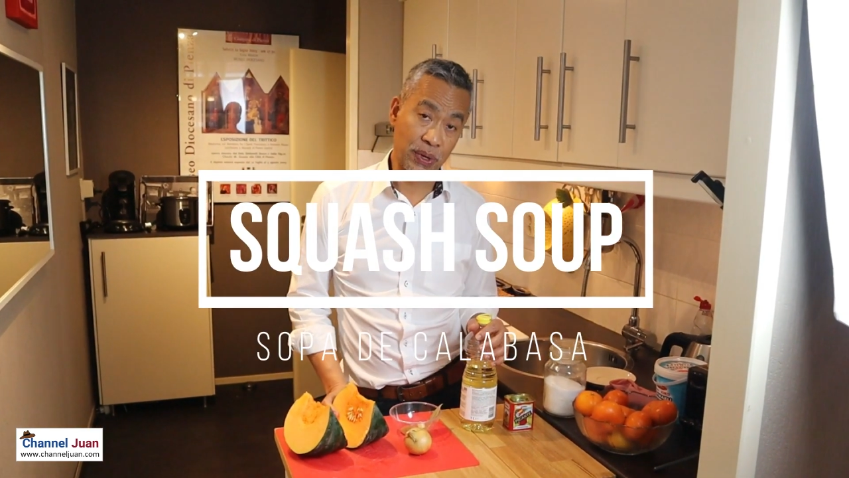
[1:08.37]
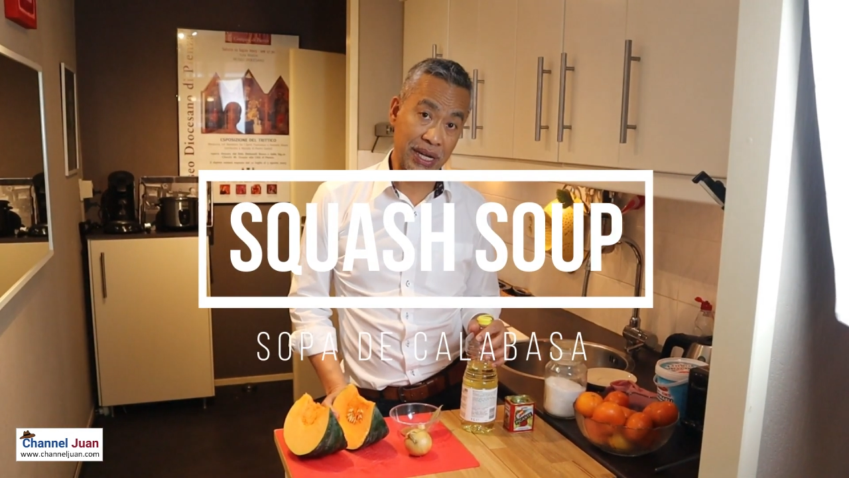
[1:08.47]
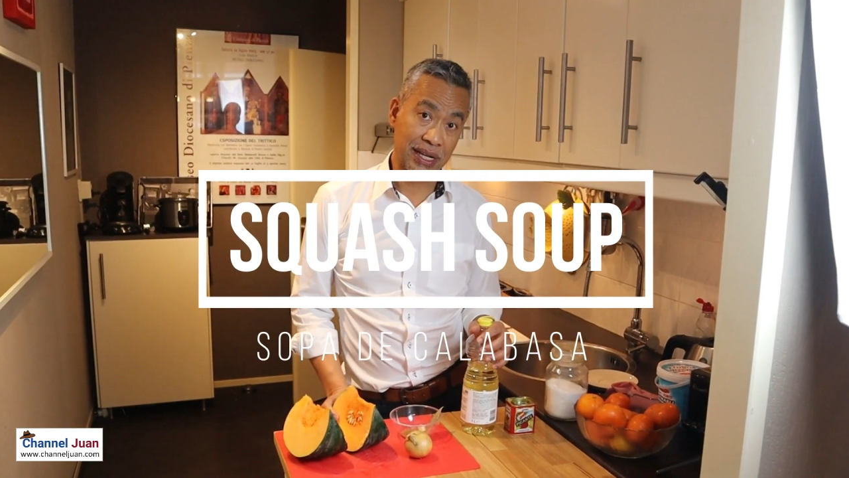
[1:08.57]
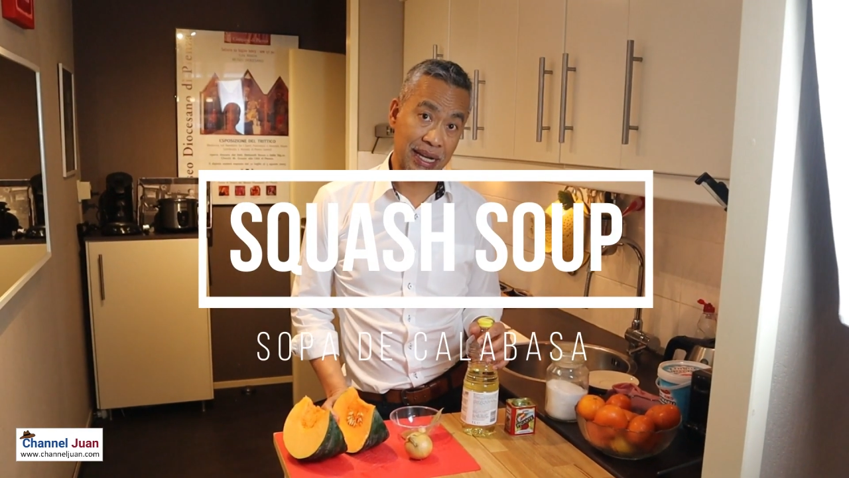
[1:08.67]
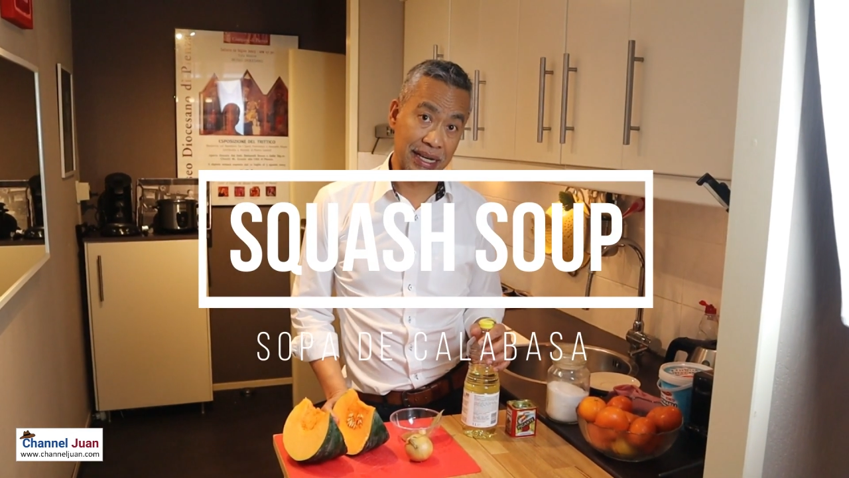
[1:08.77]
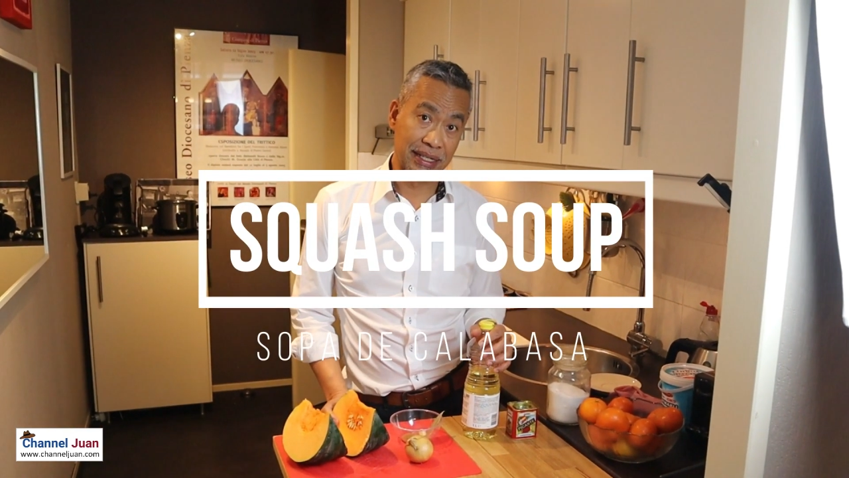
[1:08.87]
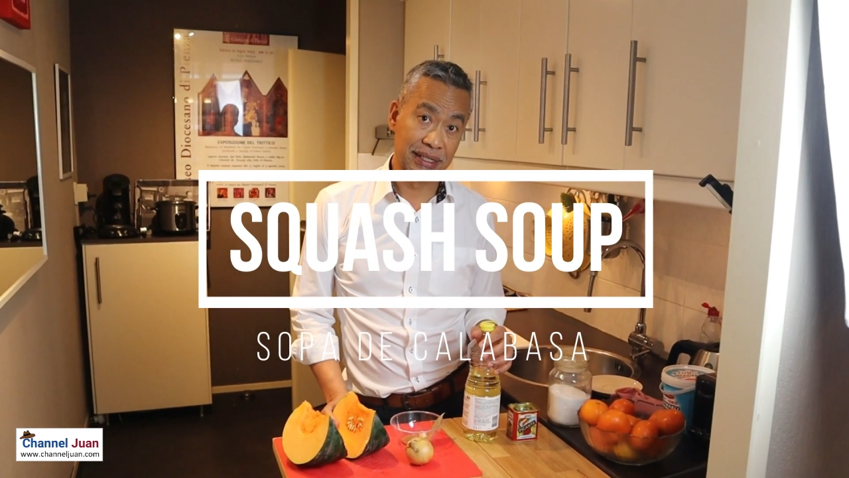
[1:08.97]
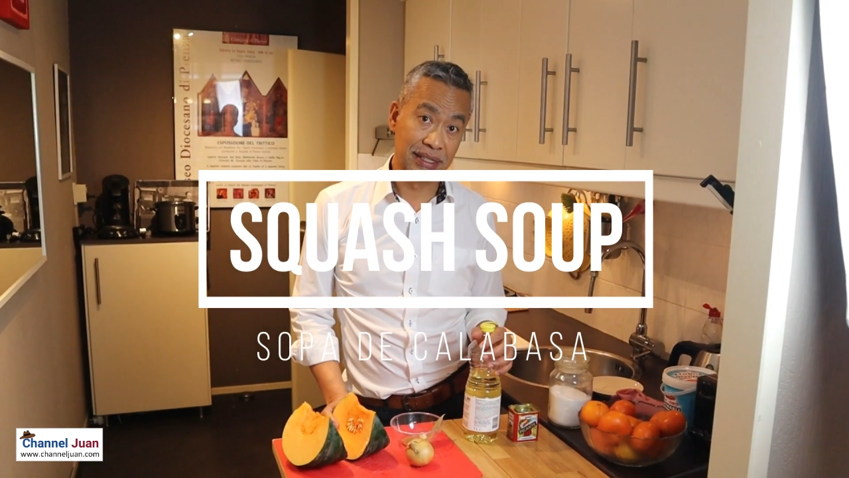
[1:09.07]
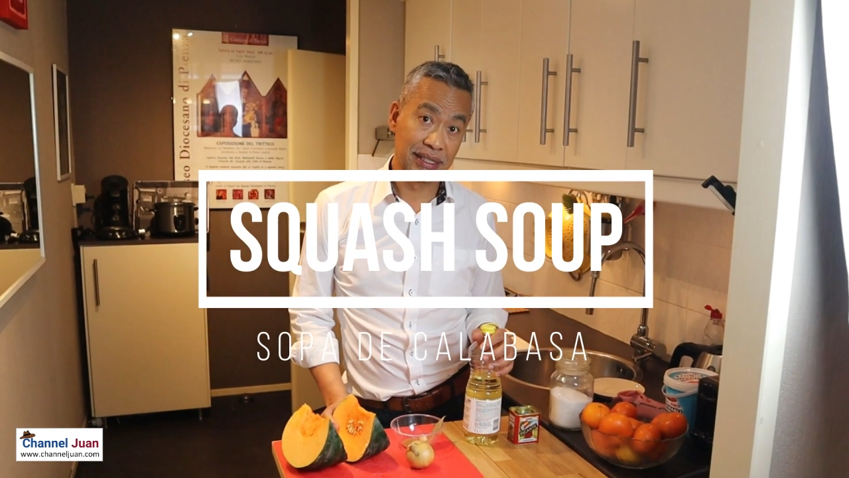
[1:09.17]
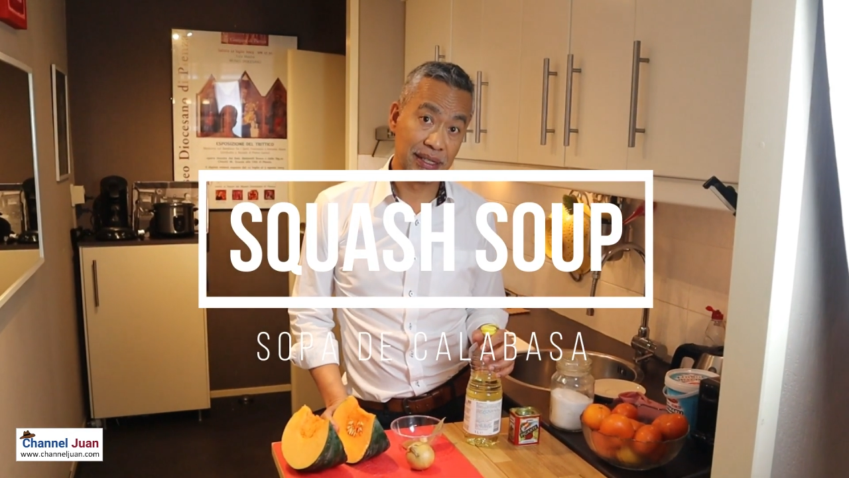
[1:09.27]
we
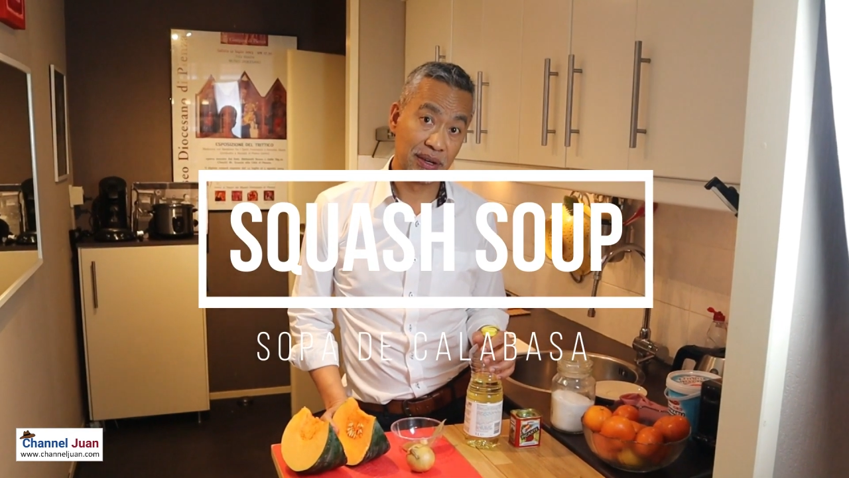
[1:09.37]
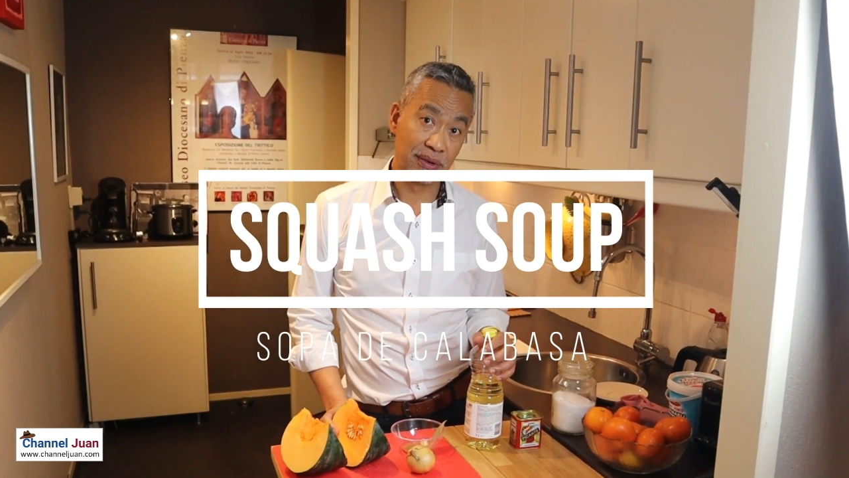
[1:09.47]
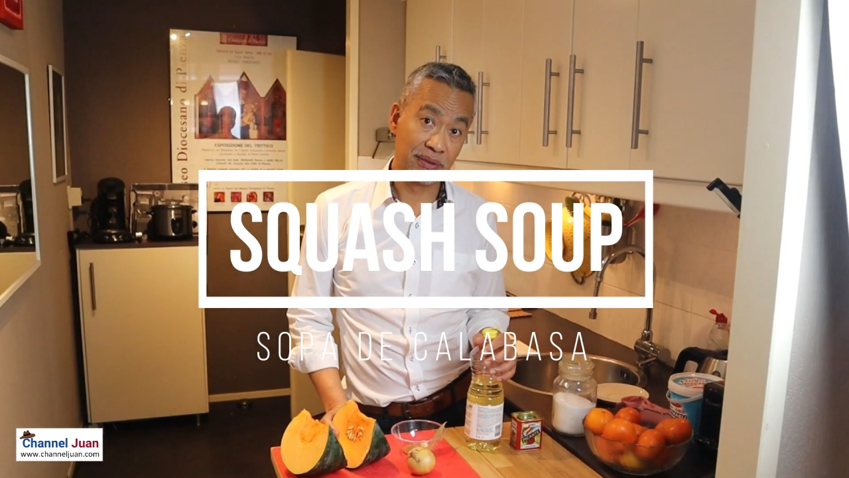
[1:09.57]
can